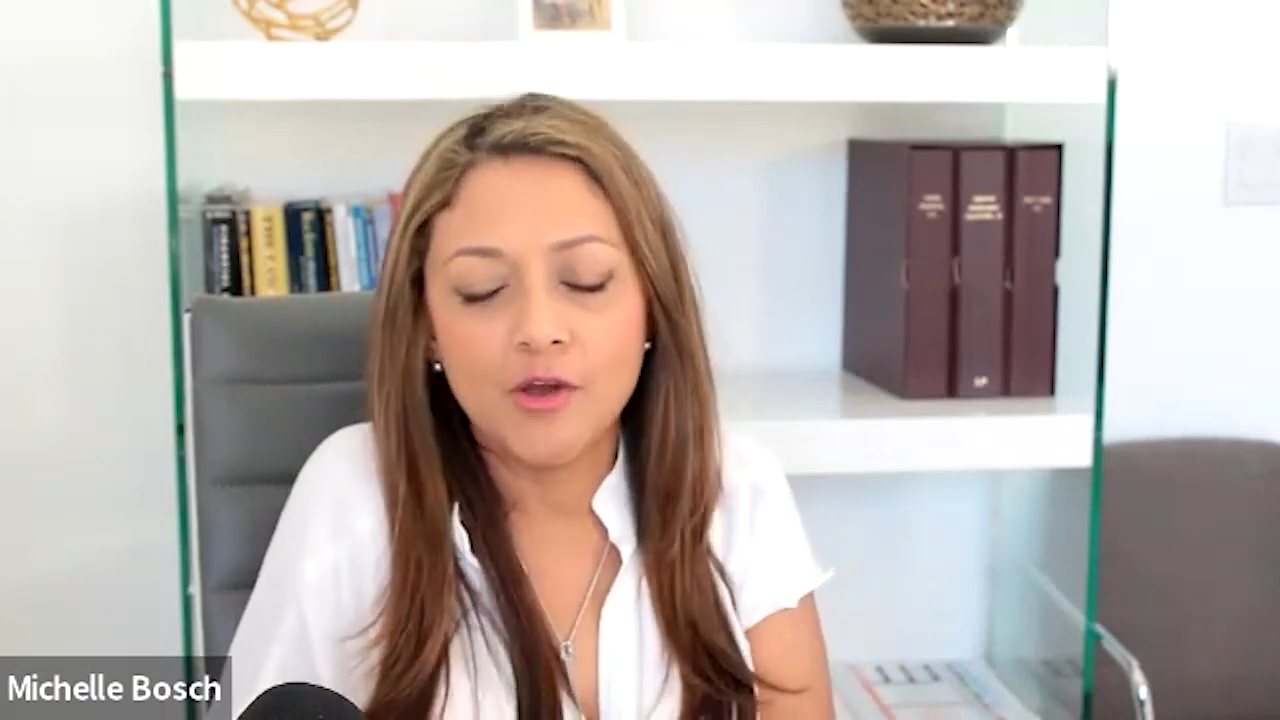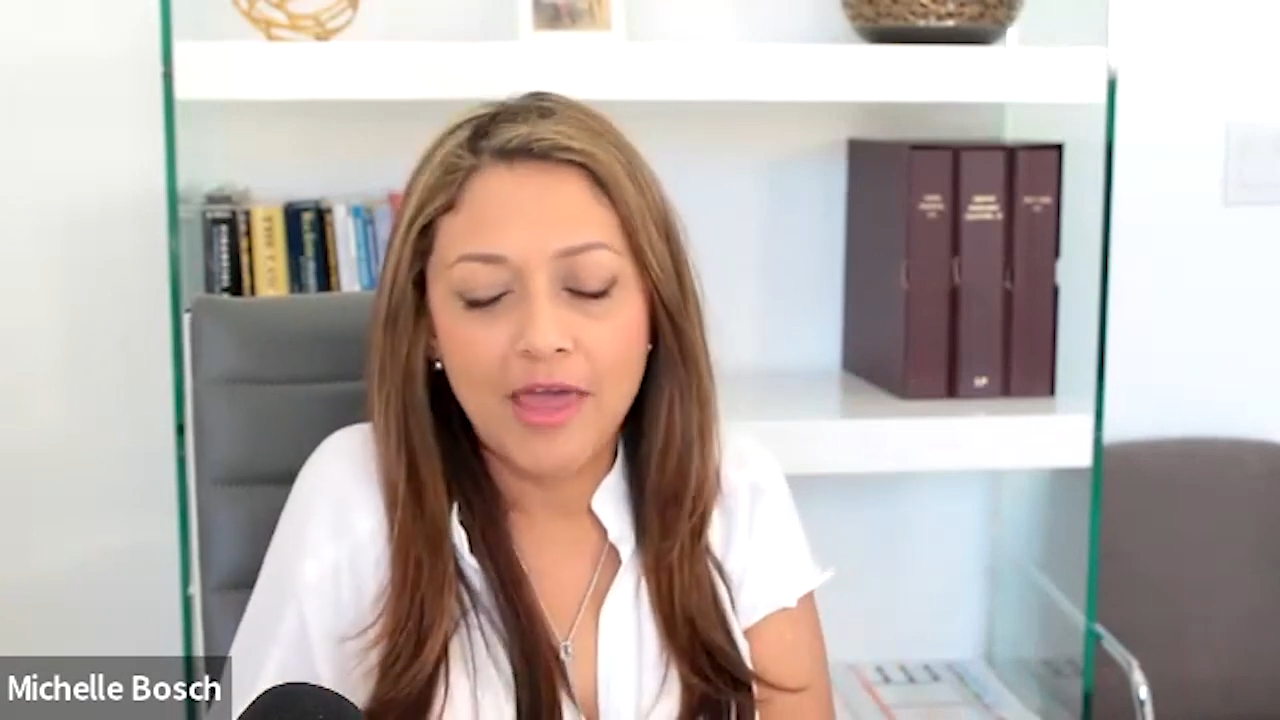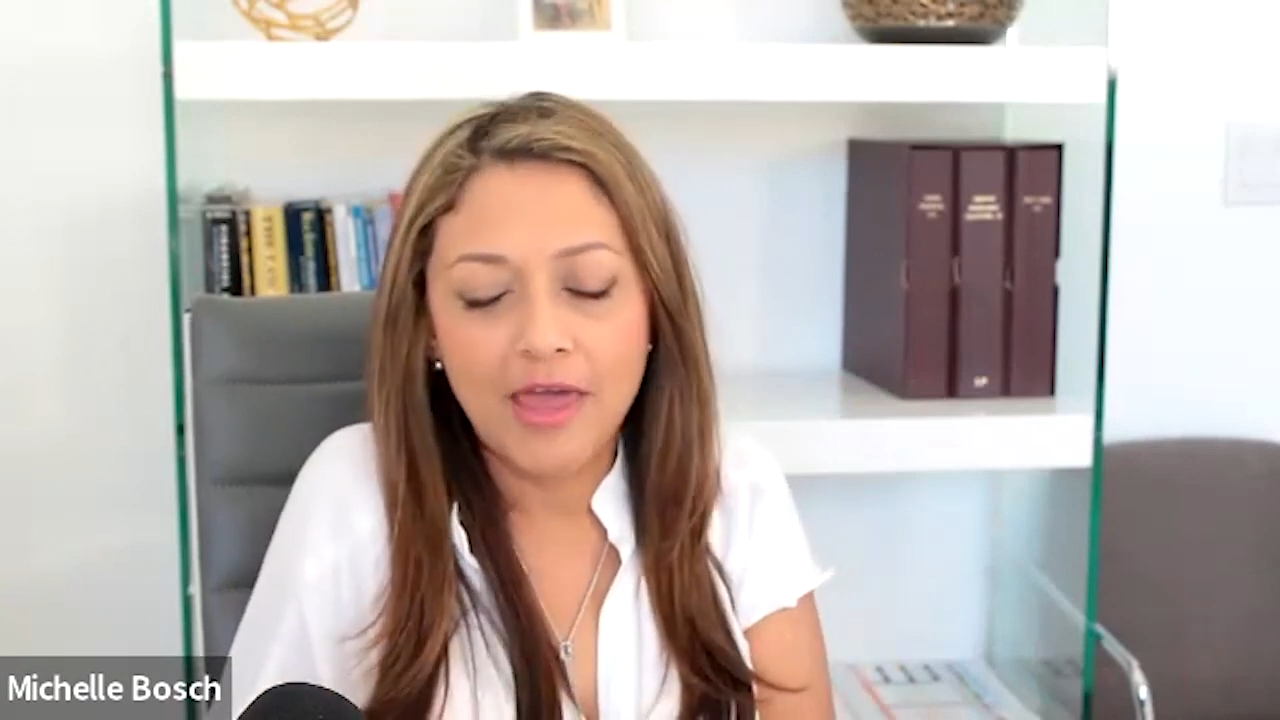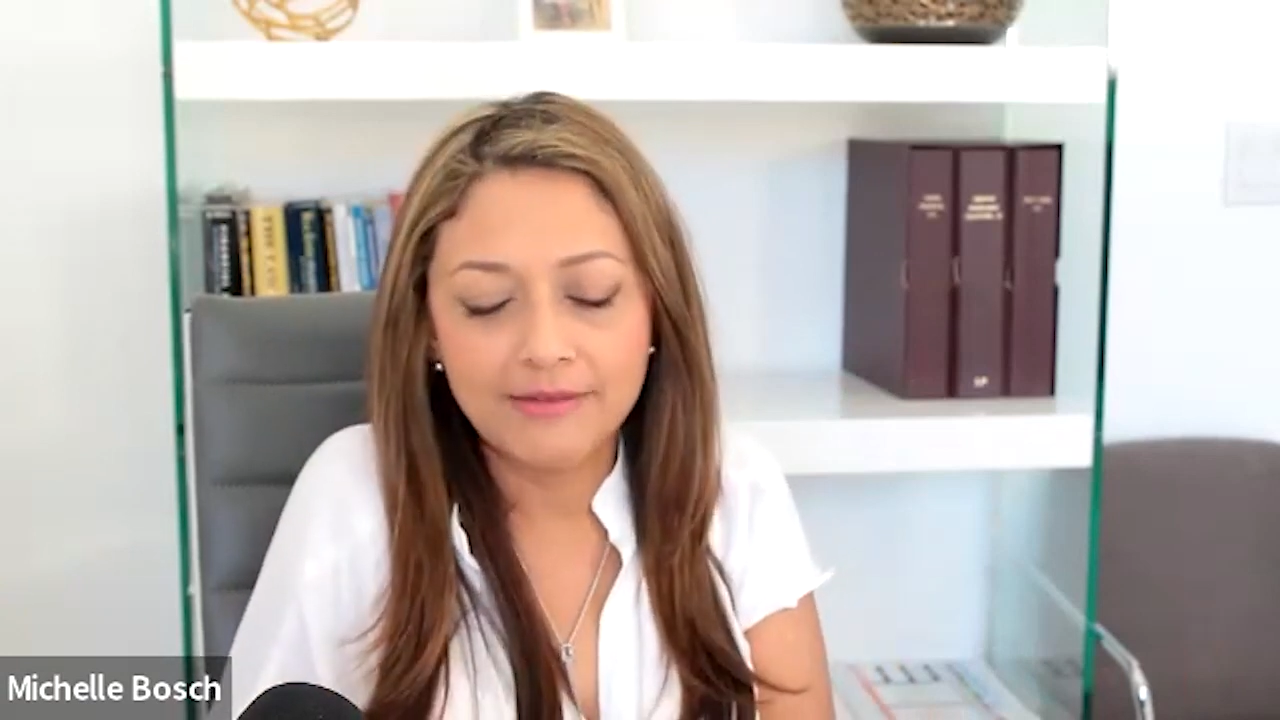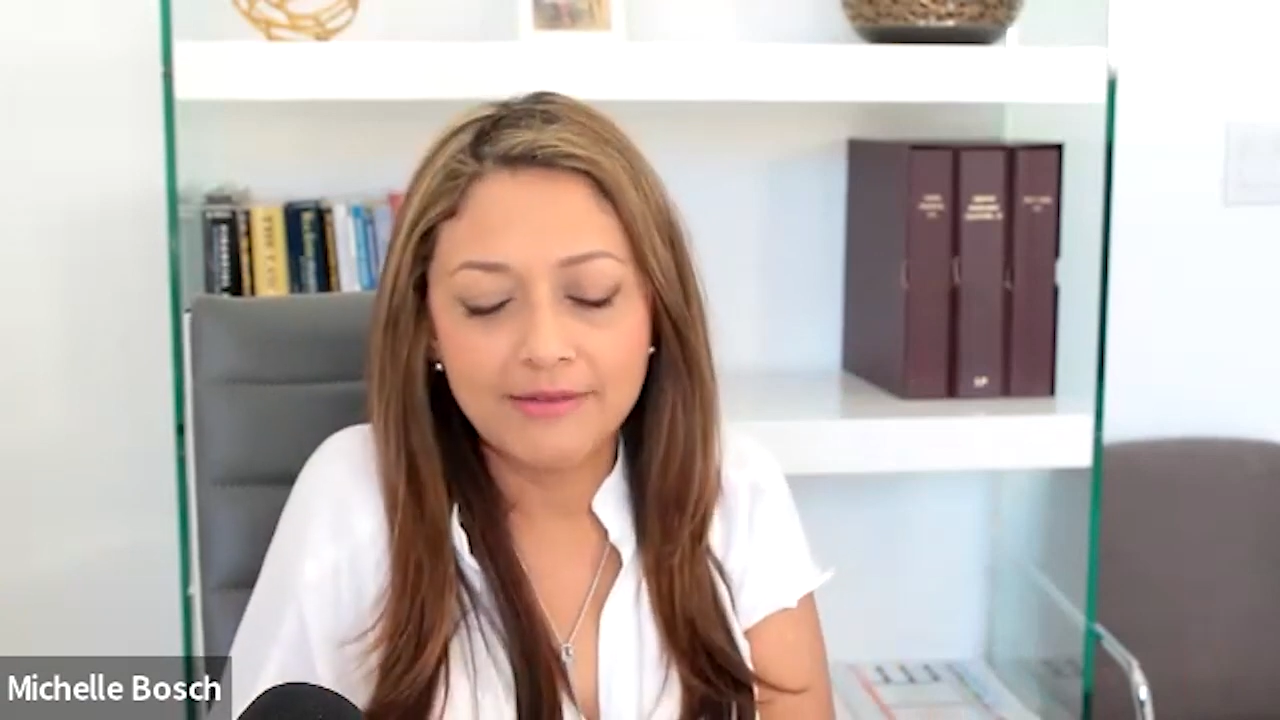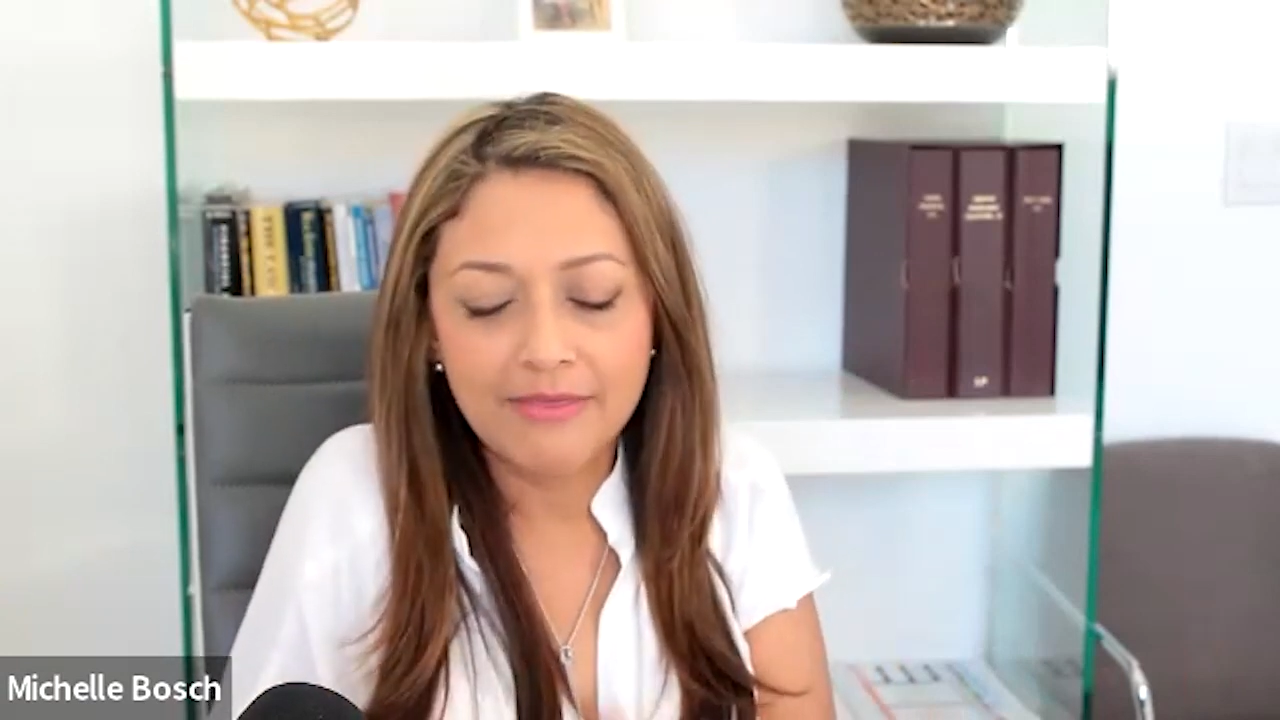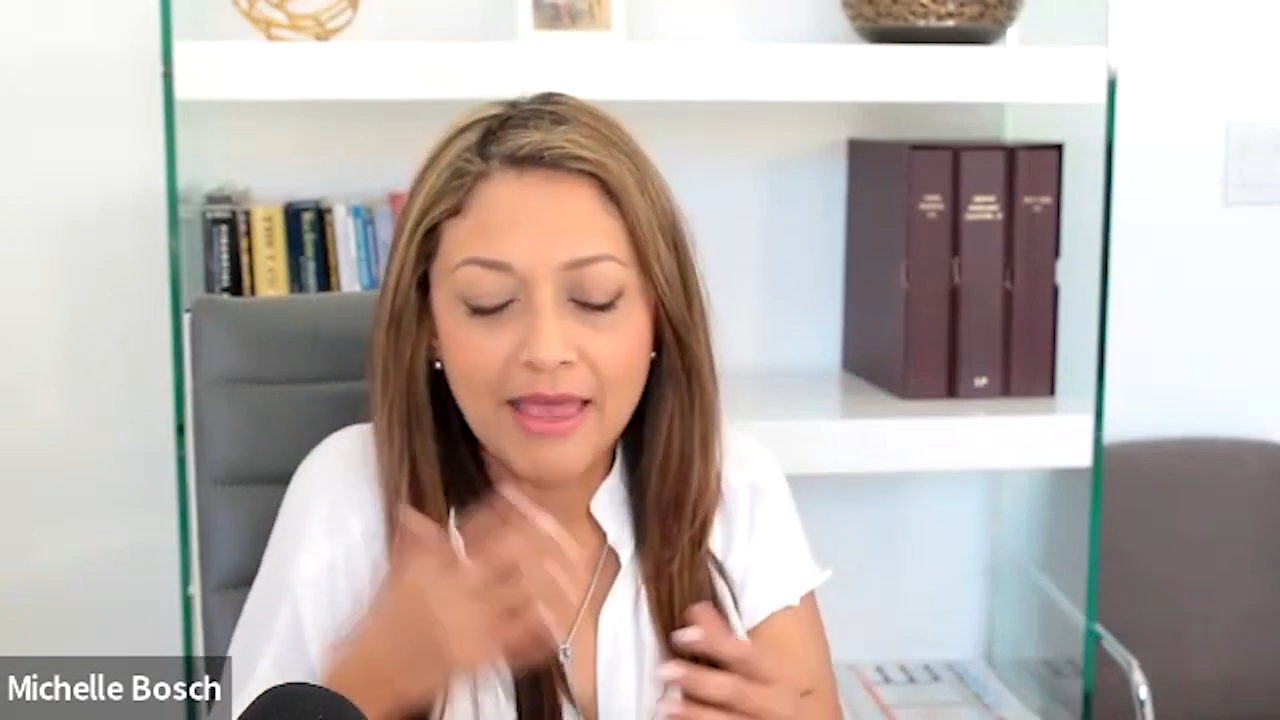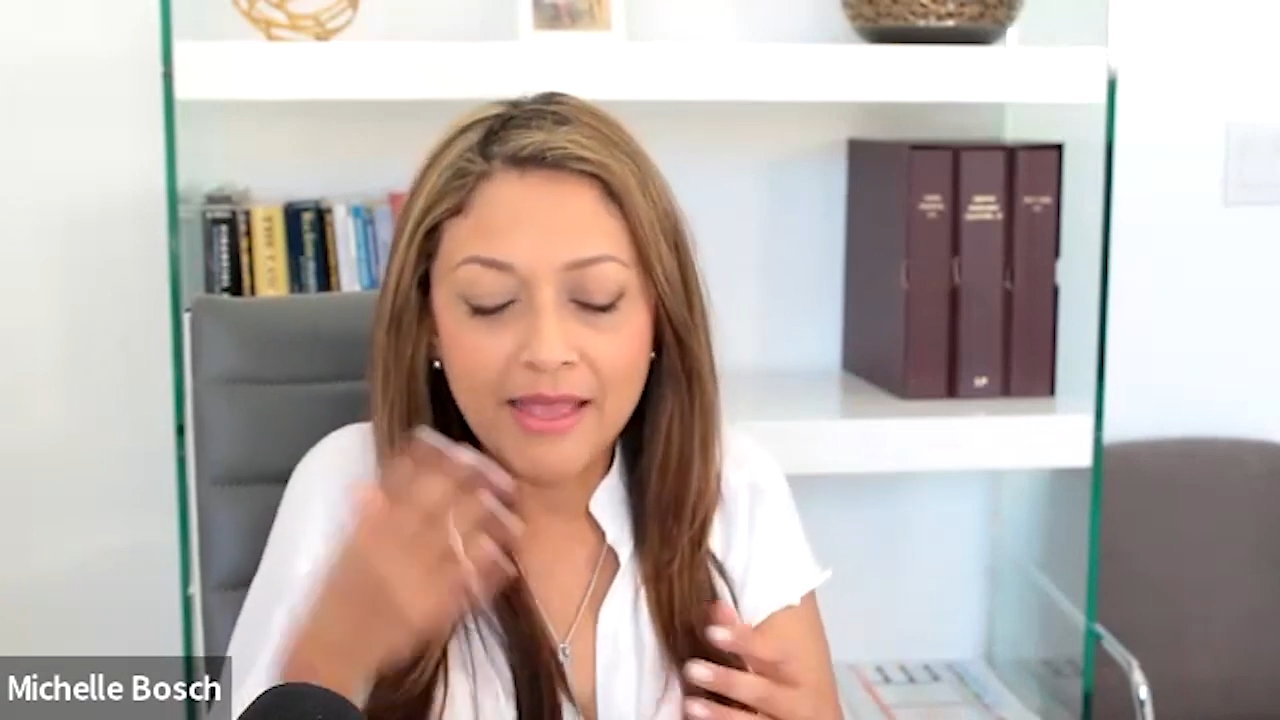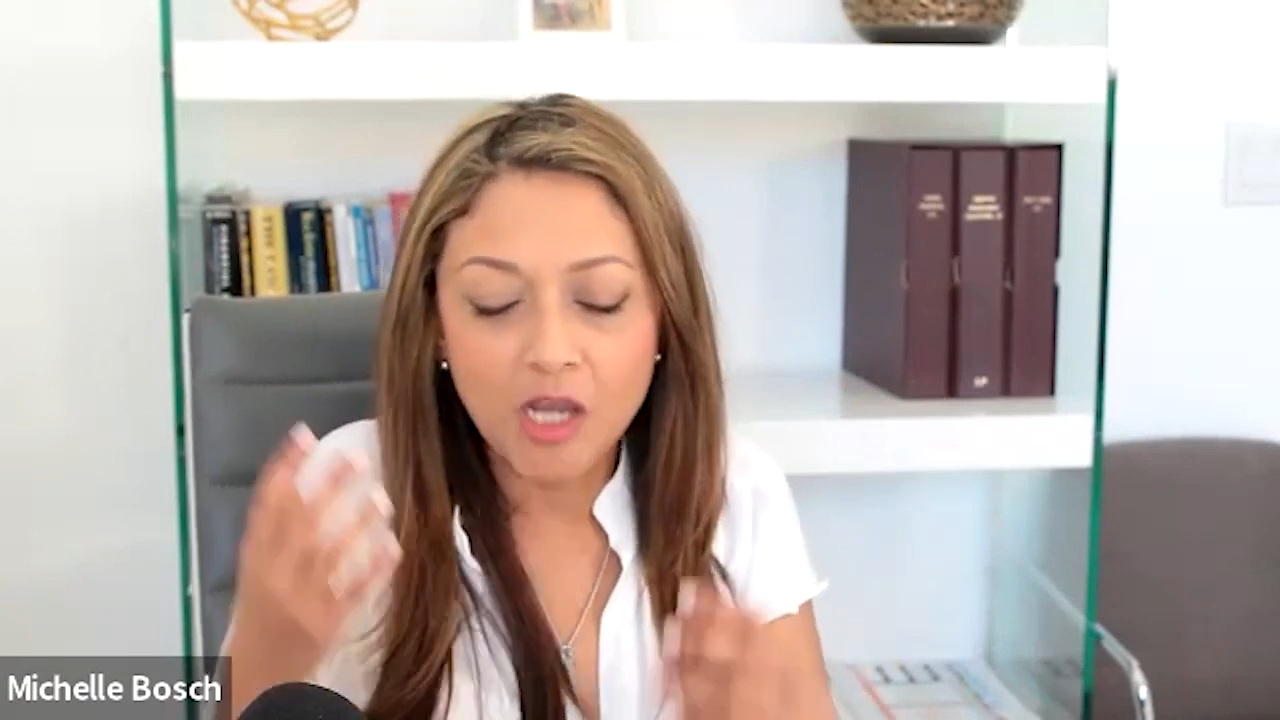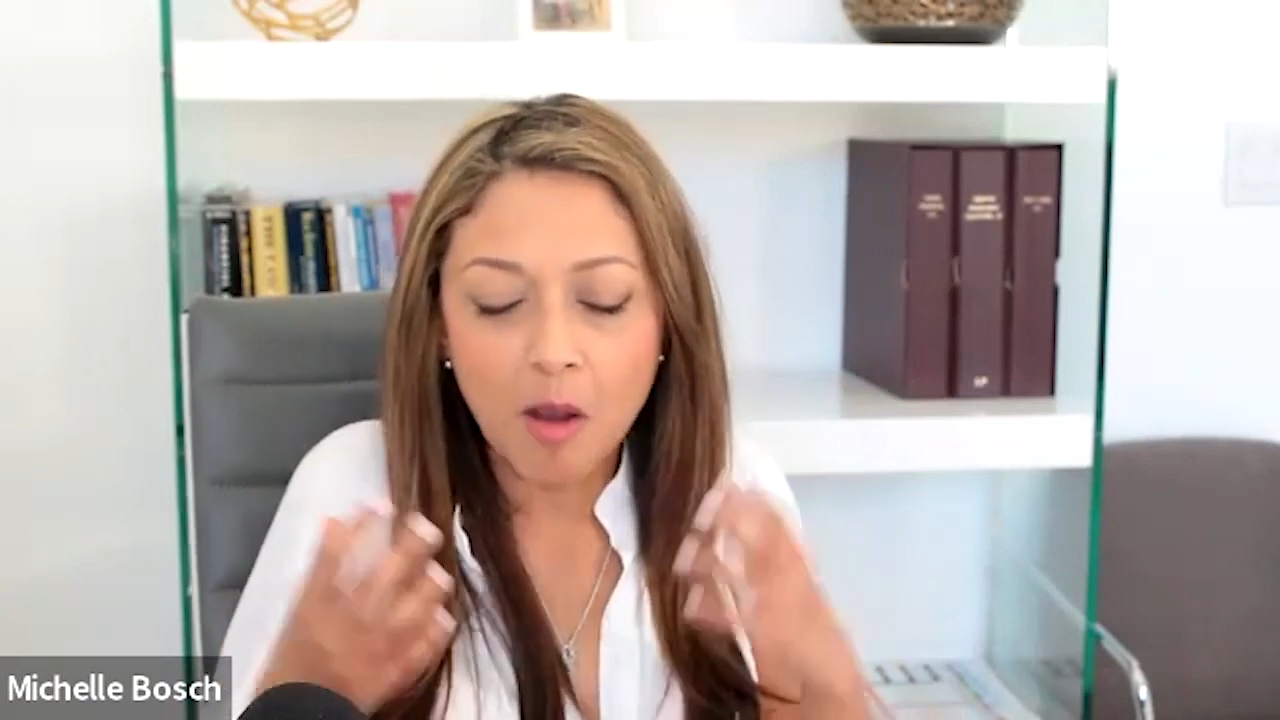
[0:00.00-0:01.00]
that